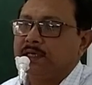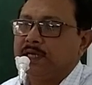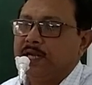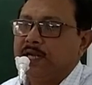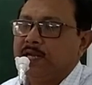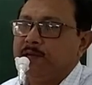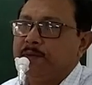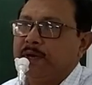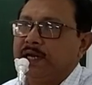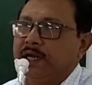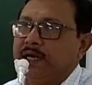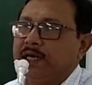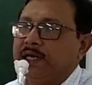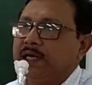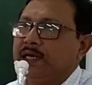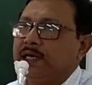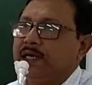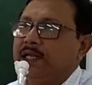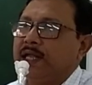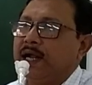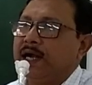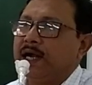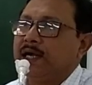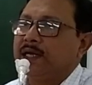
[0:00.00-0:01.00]

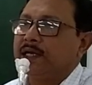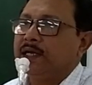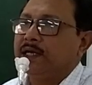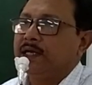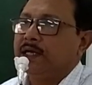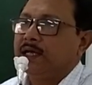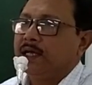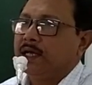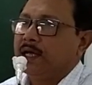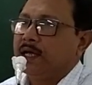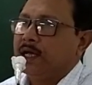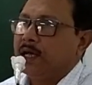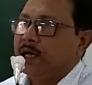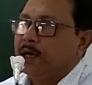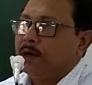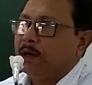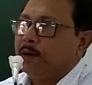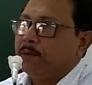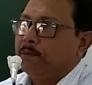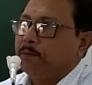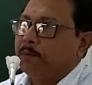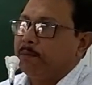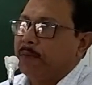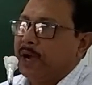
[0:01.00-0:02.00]
deliberated that
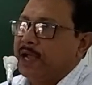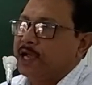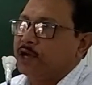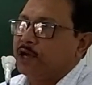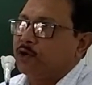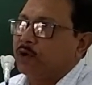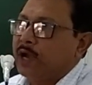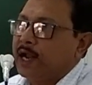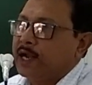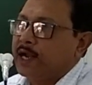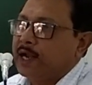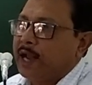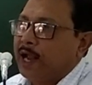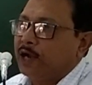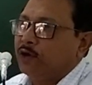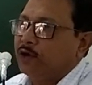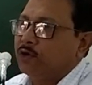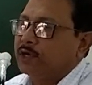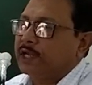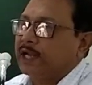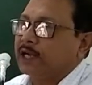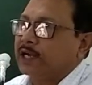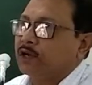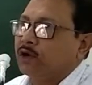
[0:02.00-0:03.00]
micro and
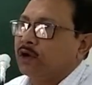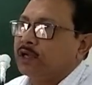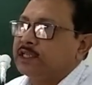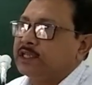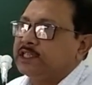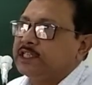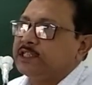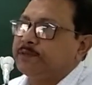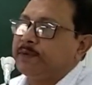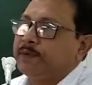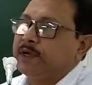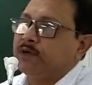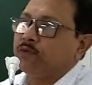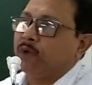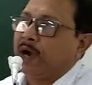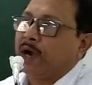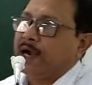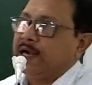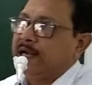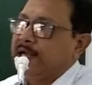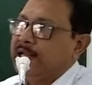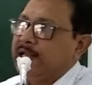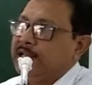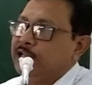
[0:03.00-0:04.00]
nanotechnology is being
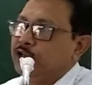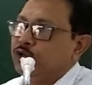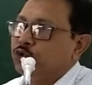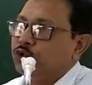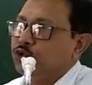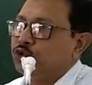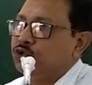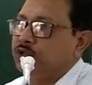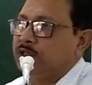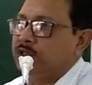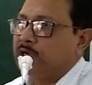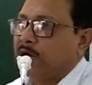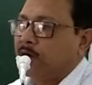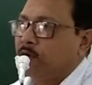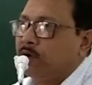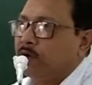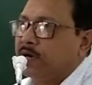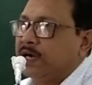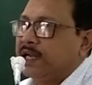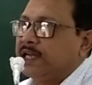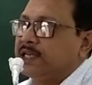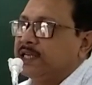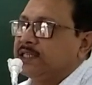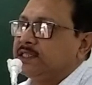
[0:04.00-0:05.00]
widely used
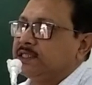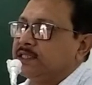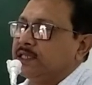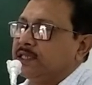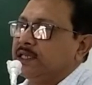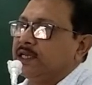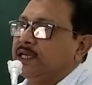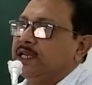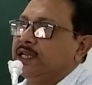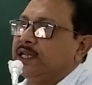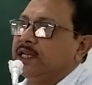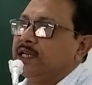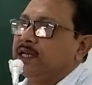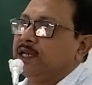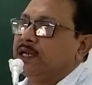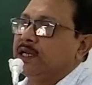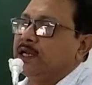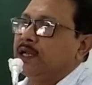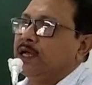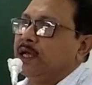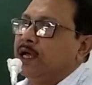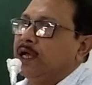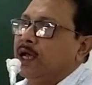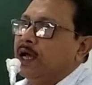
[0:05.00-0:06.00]
nowadays
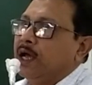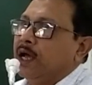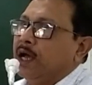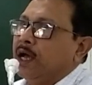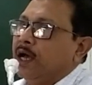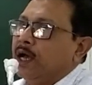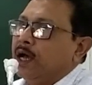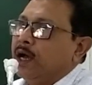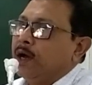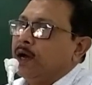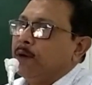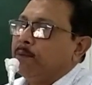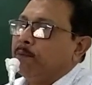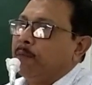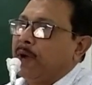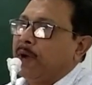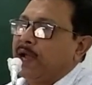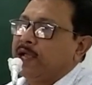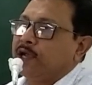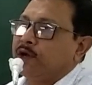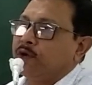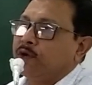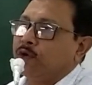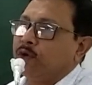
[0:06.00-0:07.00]
in
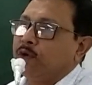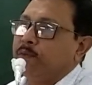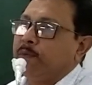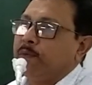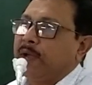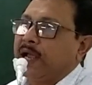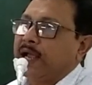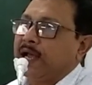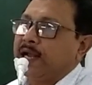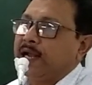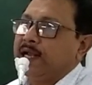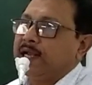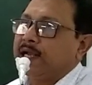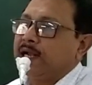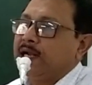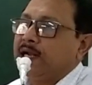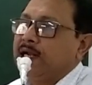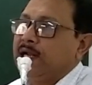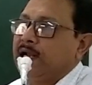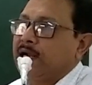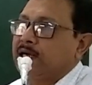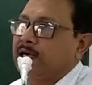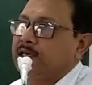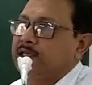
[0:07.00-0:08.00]
micro-mechanical
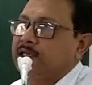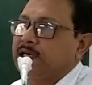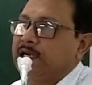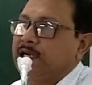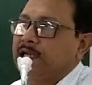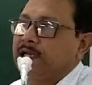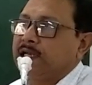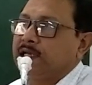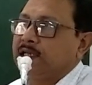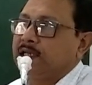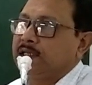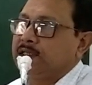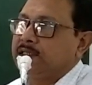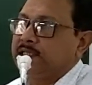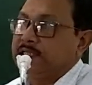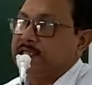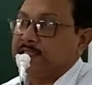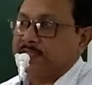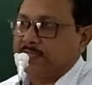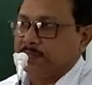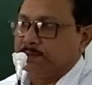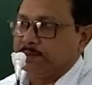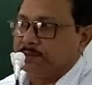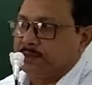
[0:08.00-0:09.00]
electrical
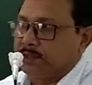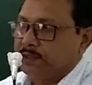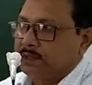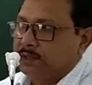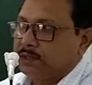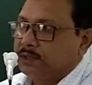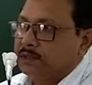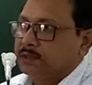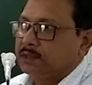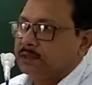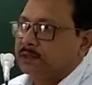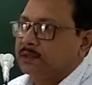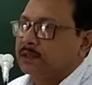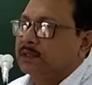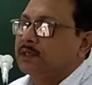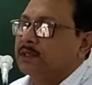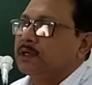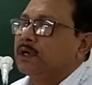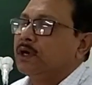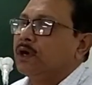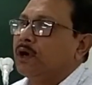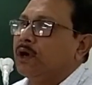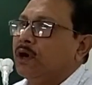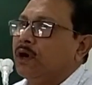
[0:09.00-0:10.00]
systems
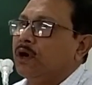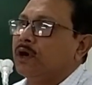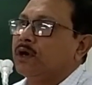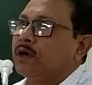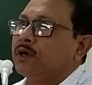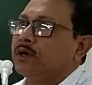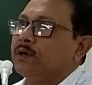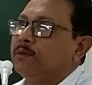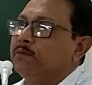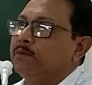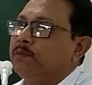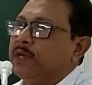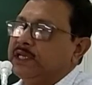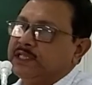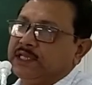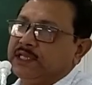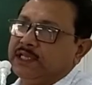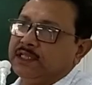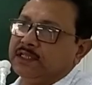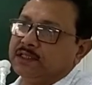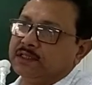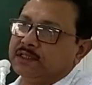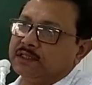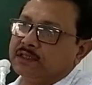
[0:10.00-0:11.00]
or
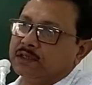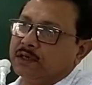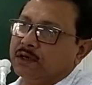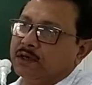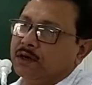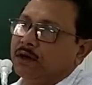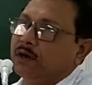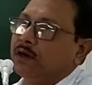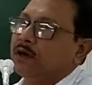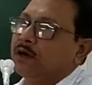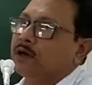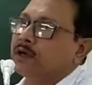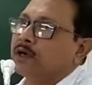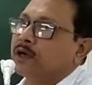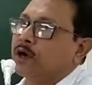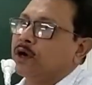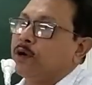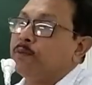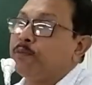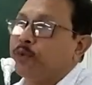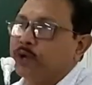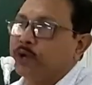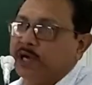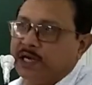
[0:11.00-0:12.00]
machines or
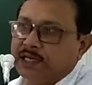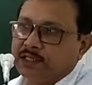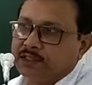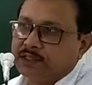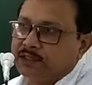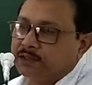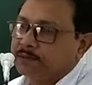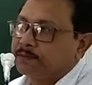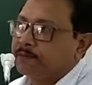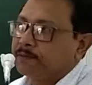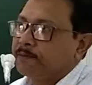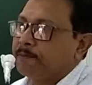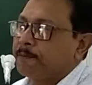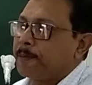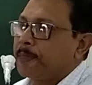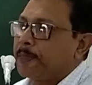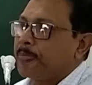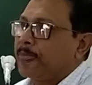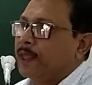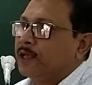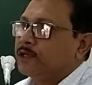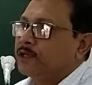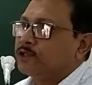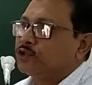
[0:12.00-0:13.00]

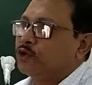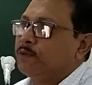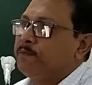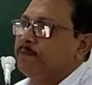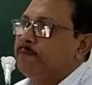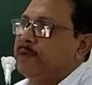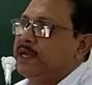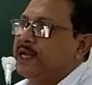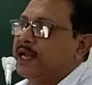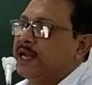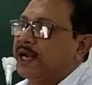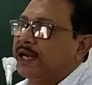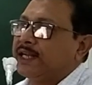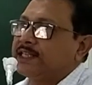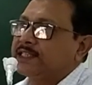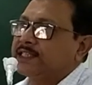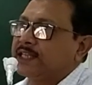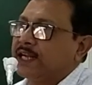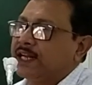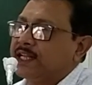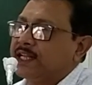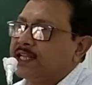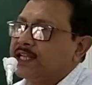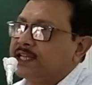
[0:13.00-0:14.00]
components. So
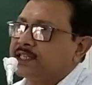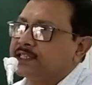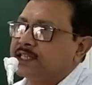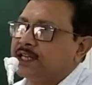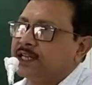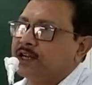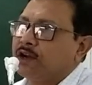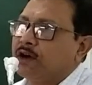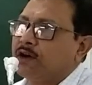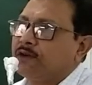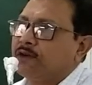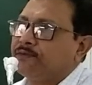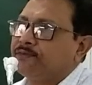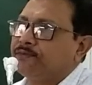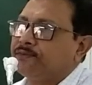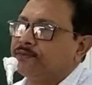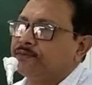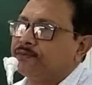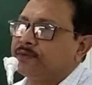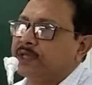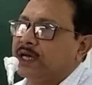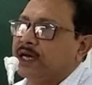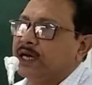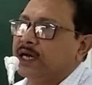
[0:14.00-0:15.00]
miniaturization
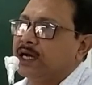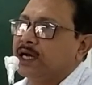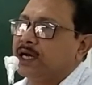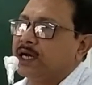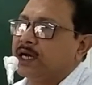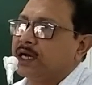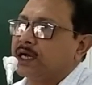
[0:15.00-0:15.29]
of the